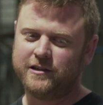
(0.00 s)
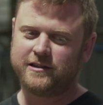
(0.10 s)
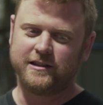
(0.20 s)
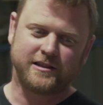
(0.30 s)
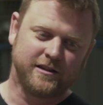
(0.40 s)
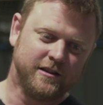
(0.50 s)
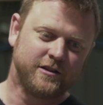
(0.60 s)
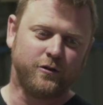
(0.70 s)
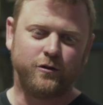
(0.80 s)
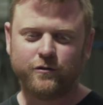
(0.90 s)
just
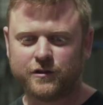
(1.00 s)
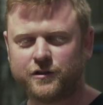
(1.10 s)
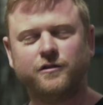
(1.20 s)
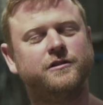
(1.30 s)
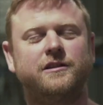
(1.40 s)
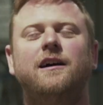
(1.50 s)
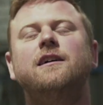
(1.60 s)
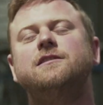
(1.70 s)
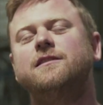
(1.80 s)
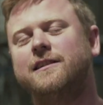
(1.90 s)
discussed all the sorts of
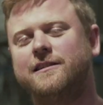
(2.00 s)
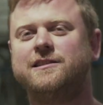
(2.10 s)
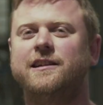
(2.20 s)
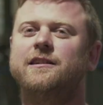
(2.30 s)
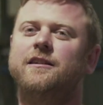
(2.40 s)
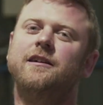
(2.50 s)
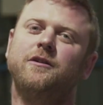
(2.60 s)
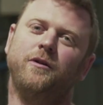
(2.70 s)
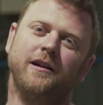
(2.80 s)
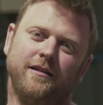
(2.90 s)
cars that he'd seen that he
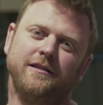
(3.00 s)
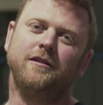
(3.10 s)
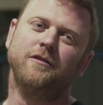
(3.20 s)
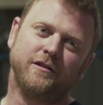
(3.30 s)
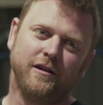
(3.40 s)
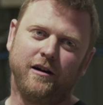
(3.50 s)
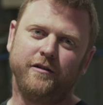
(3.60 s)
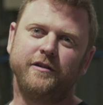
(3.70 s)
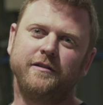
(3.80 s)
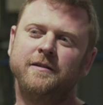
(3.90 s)
quite liked the look
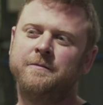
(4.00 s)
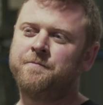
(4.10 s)
of, and